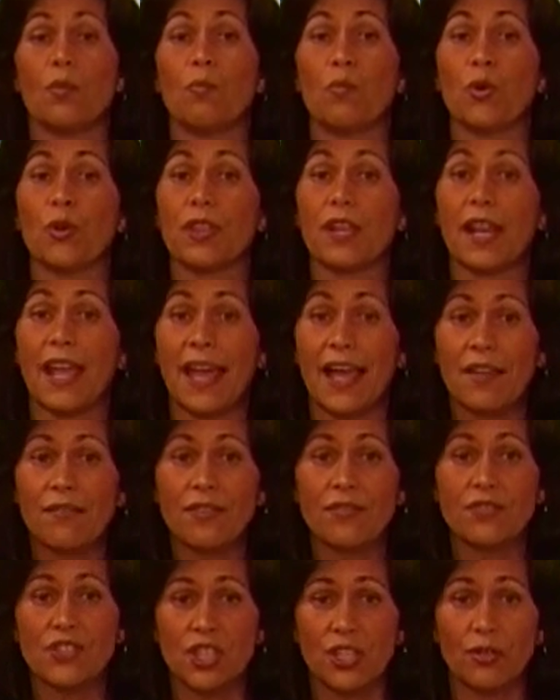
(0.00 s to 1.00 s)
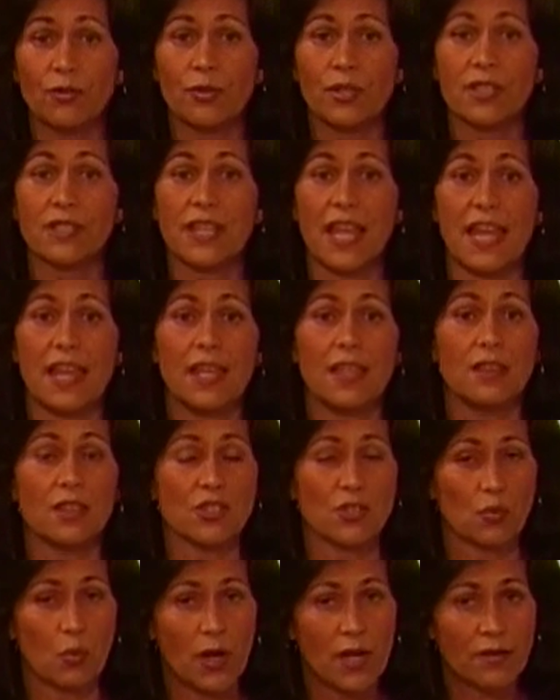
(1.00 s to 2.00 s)
More than half of children taking the
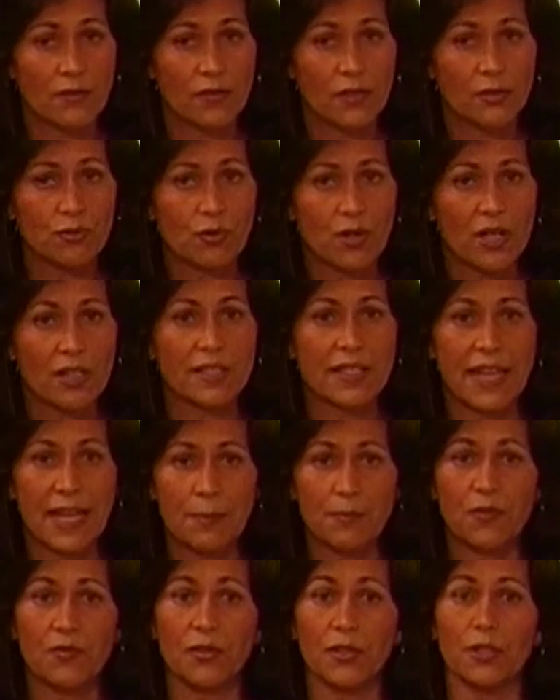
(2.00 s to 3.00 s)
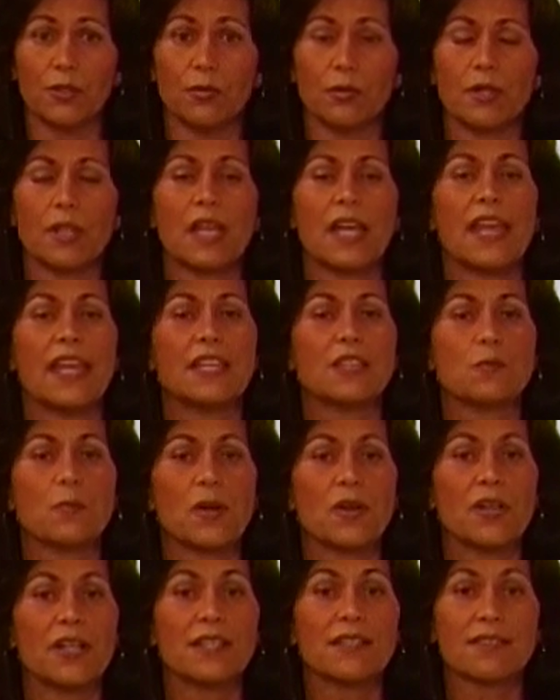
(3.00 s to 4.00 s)
swine flu drug Tamiflu
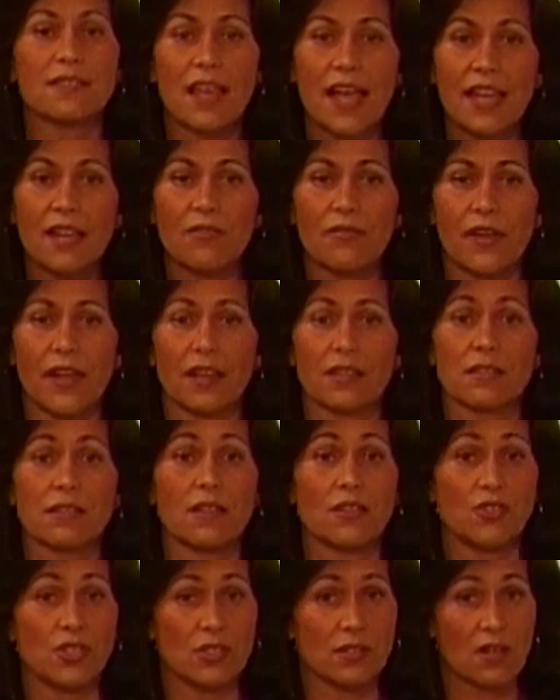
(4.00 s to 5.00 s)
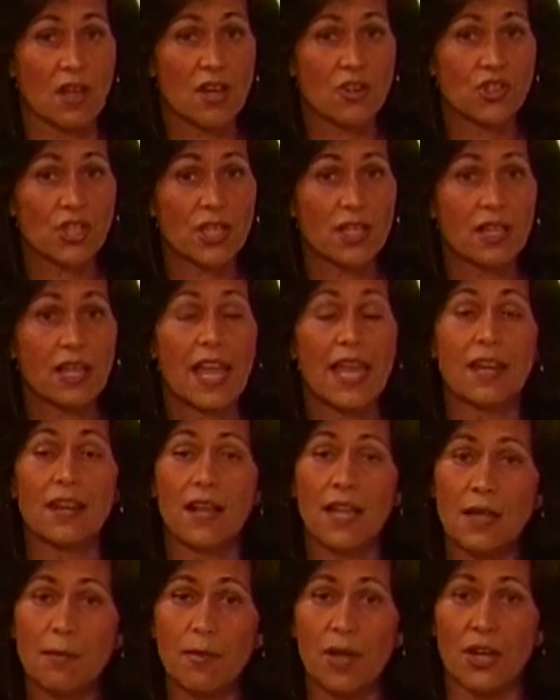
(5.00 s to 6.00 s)
experience side effects such as nausea and
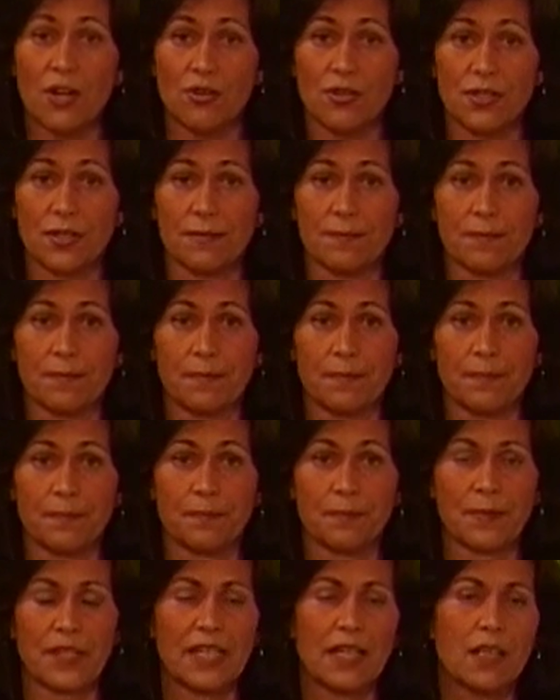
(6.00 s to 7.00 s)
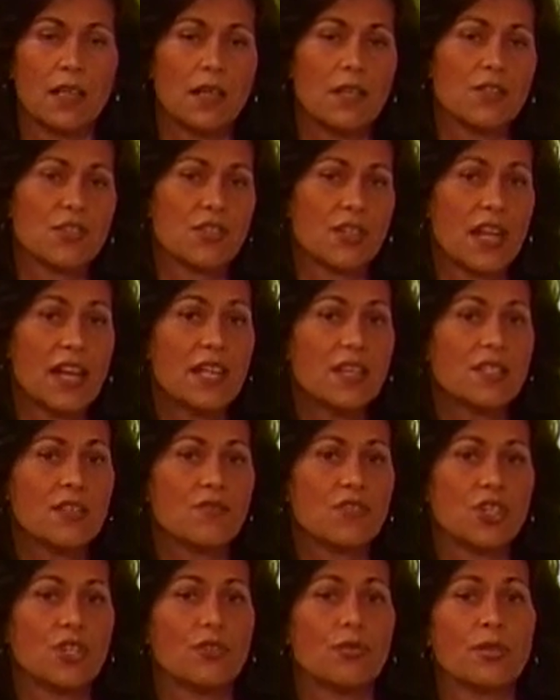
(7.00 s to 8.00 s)
nightmares. Studies
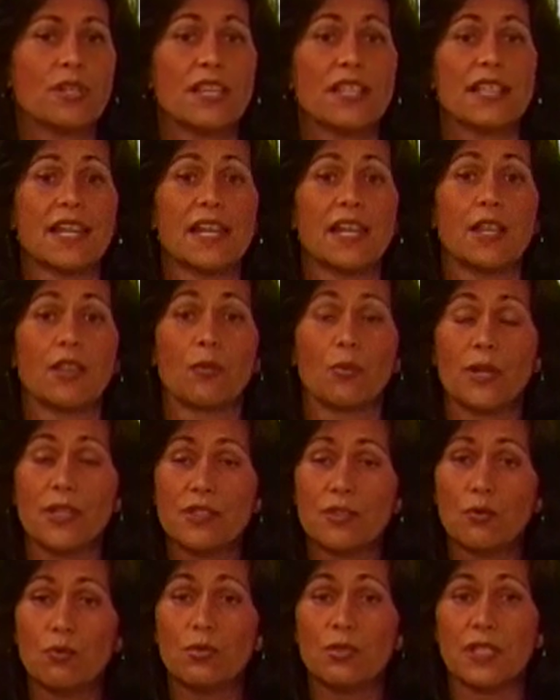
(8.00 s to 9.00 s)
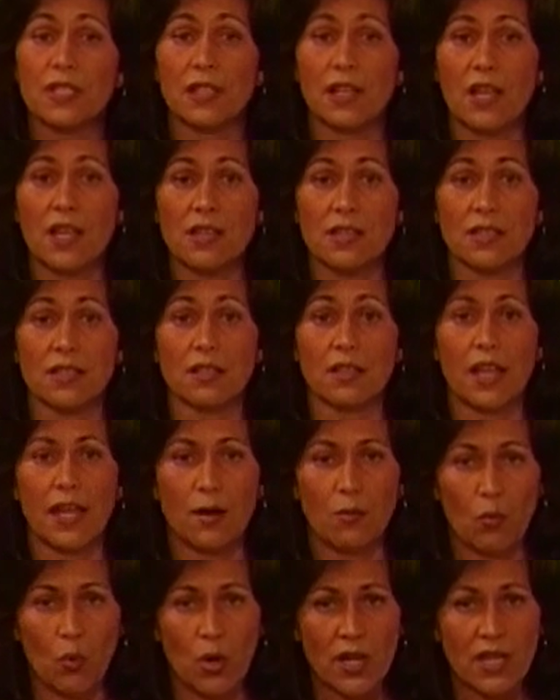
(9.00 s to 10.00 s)
of children attending 3 schools in London
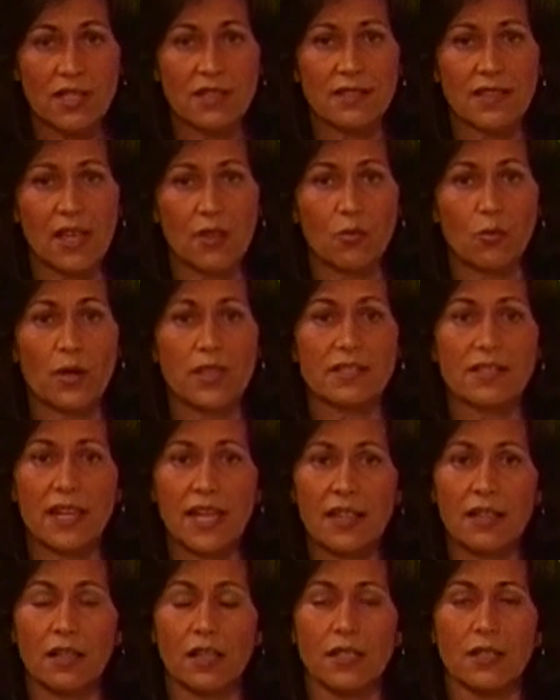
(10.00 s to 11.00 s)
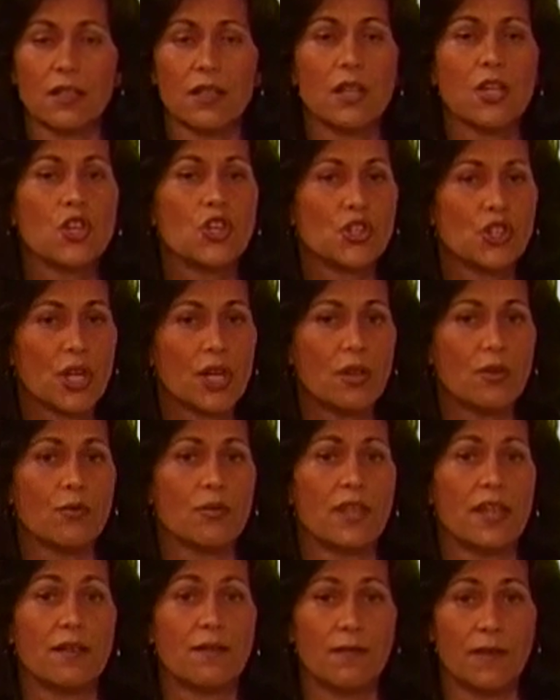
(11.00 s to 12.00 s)
and 1 in southwest England
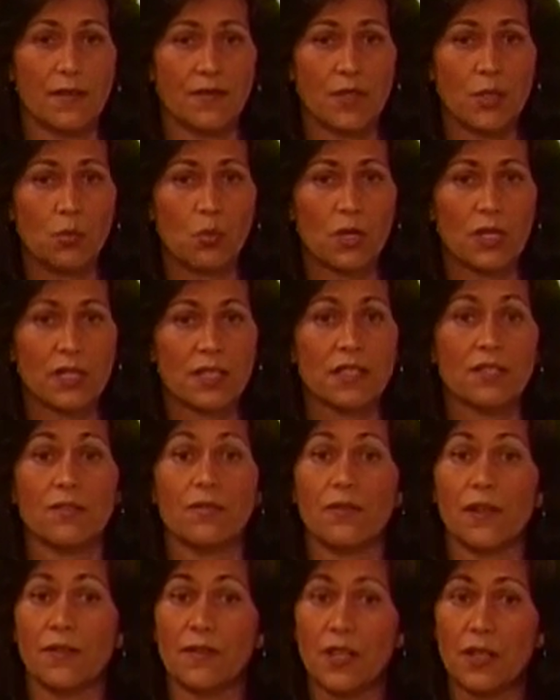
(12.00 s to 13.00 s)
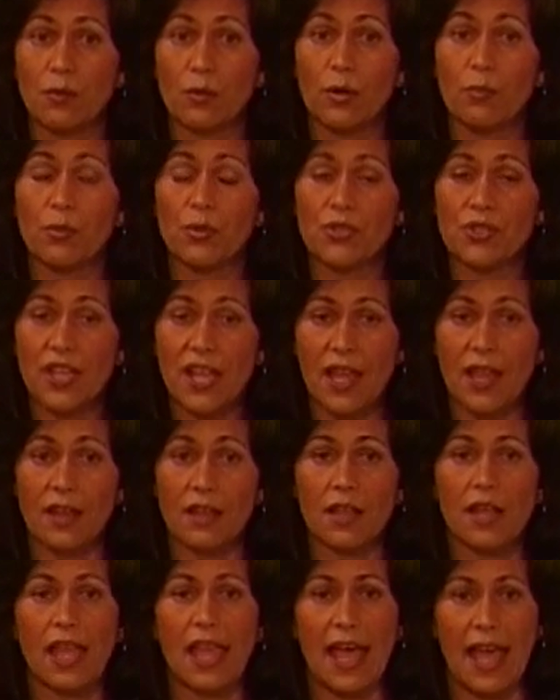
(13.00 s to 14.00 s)
showed that 51 to 53%
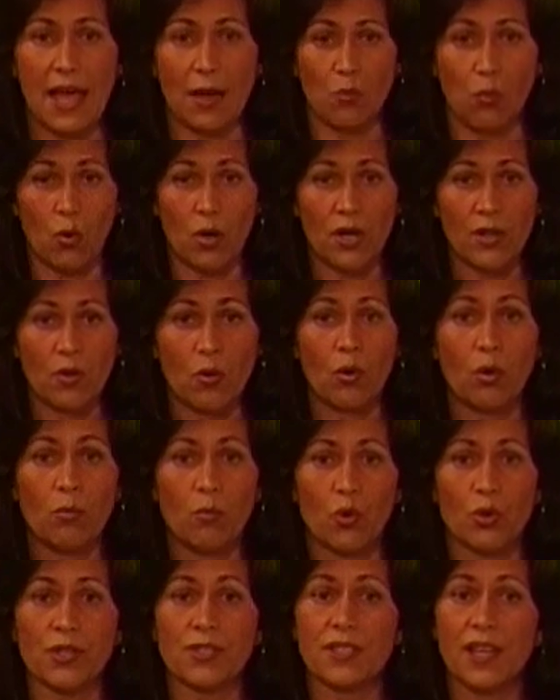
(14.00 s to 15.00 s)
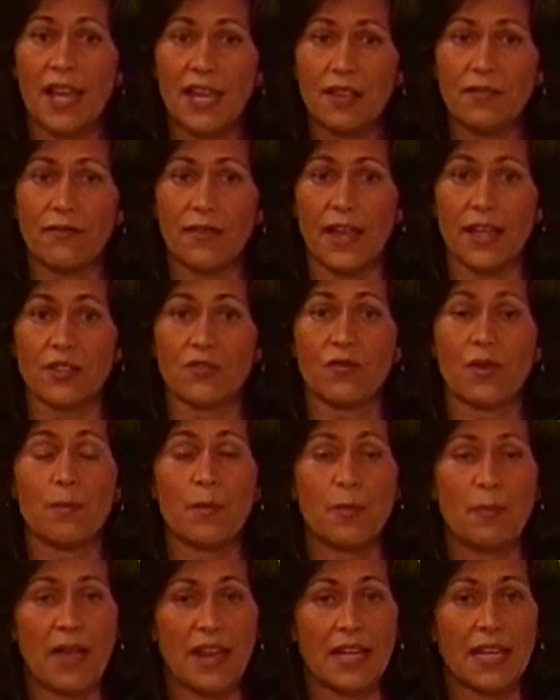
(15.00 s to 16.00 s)
had 1 or more side effects from
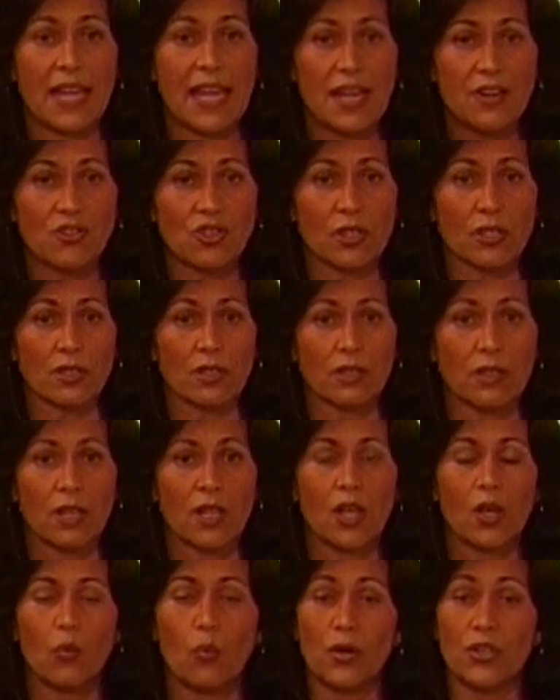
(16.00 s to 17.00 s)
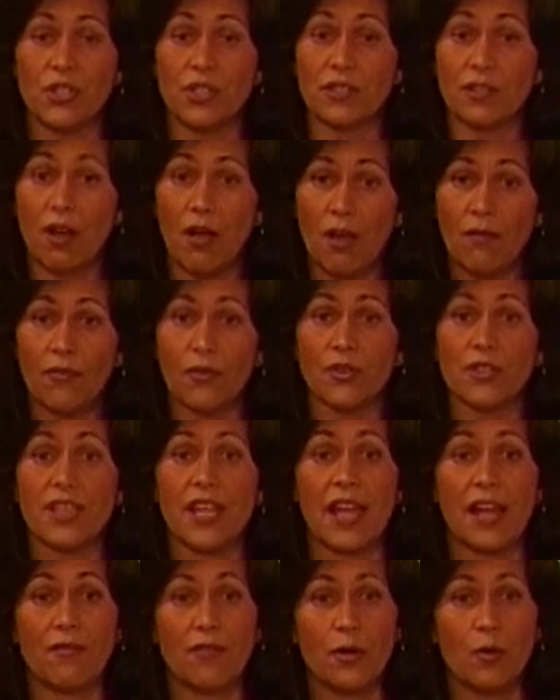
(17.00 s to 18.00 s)
the medication, which is offered
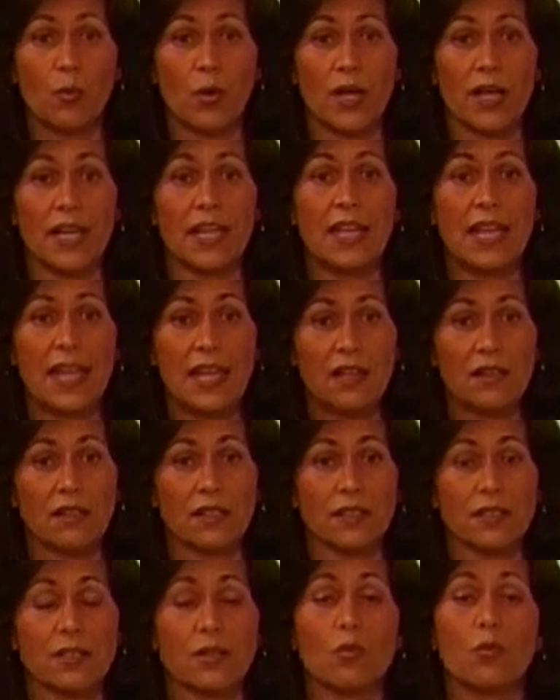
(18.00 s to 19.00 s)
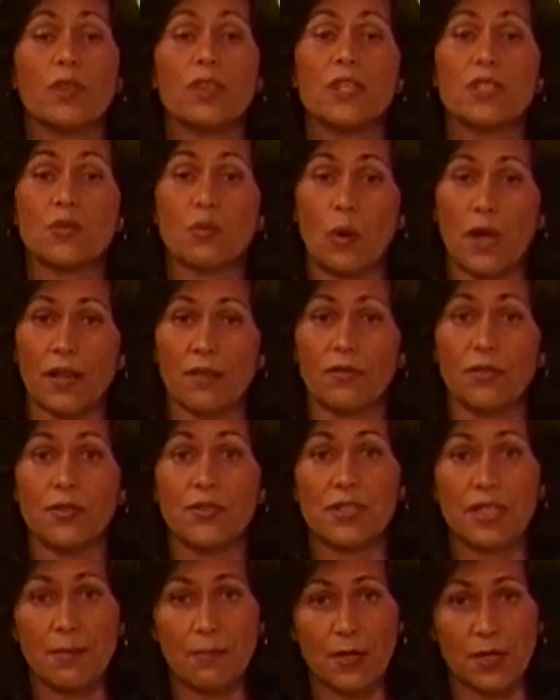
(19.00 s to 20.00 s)
to everyone in England with the swine flu
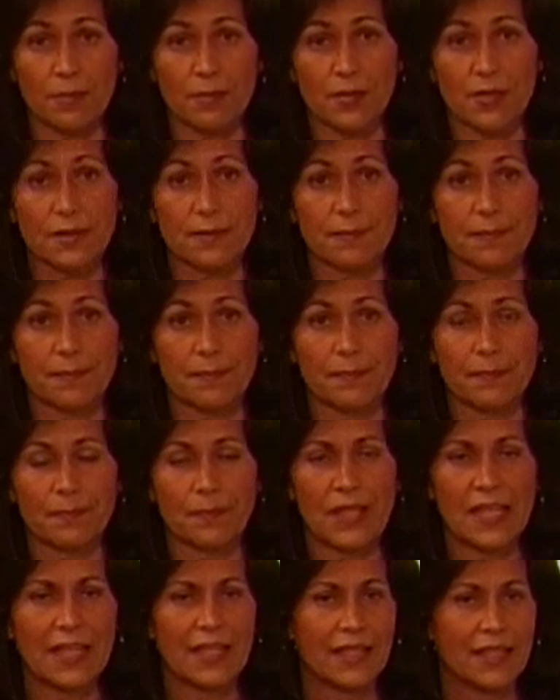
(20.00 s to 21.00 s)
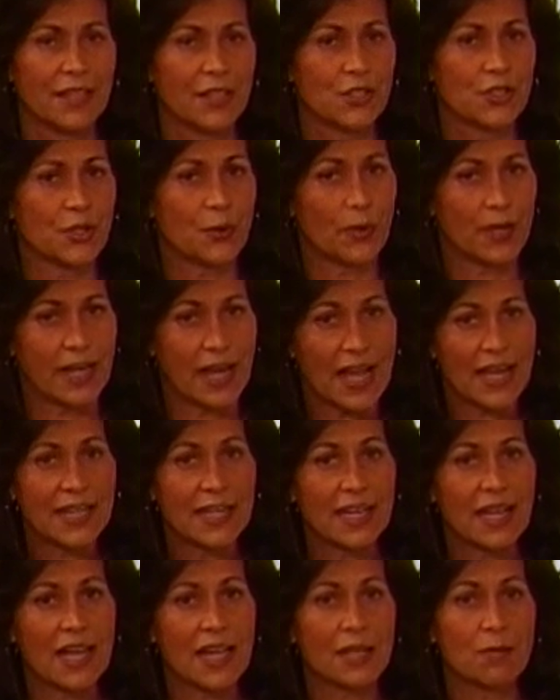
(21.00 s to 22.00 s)
symptoms. So in
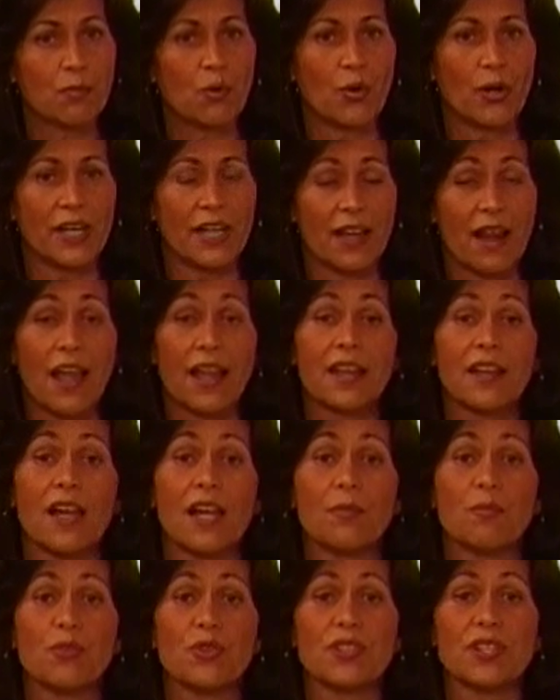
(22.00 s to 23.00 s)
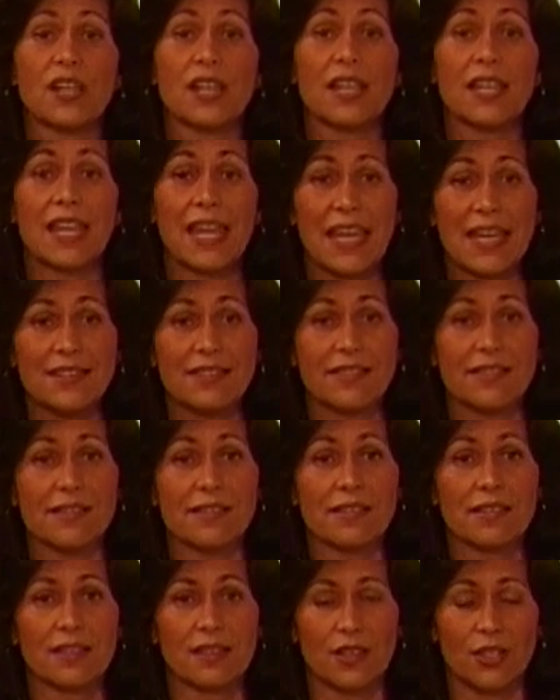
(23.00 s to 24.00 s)
99.99% of the
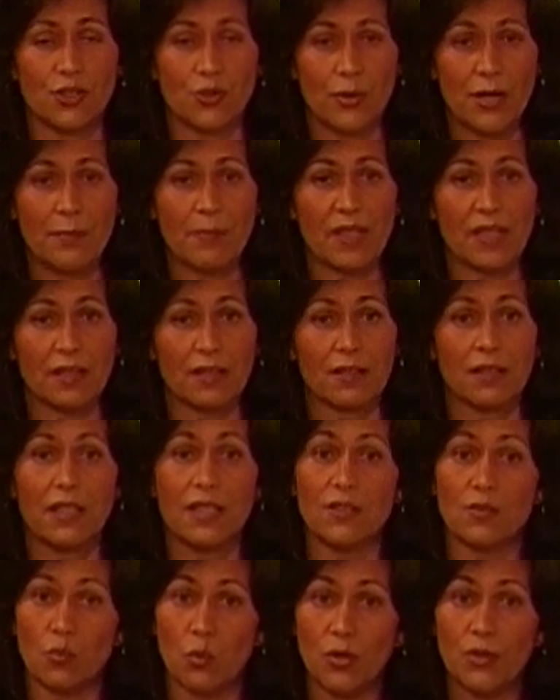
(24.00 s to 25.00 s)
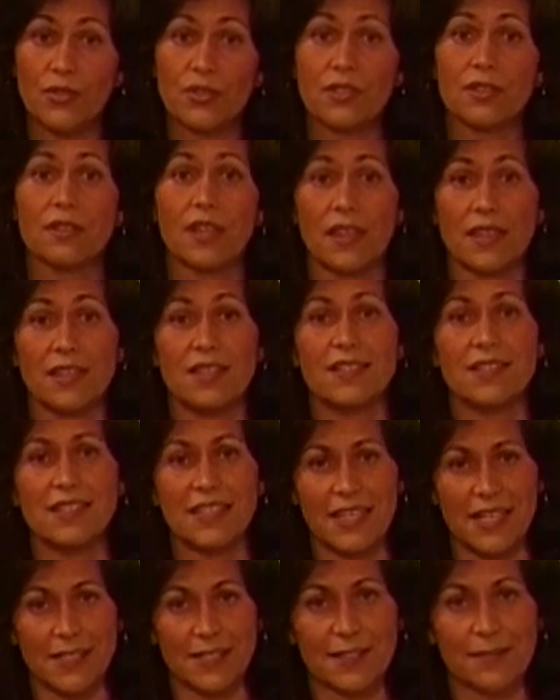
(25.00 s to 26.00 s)
cases, the treatment is worse than the
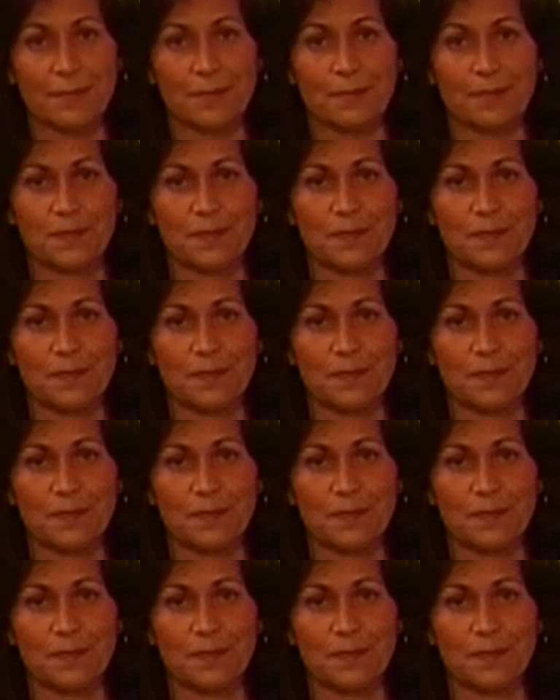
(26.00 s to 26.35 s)
disease.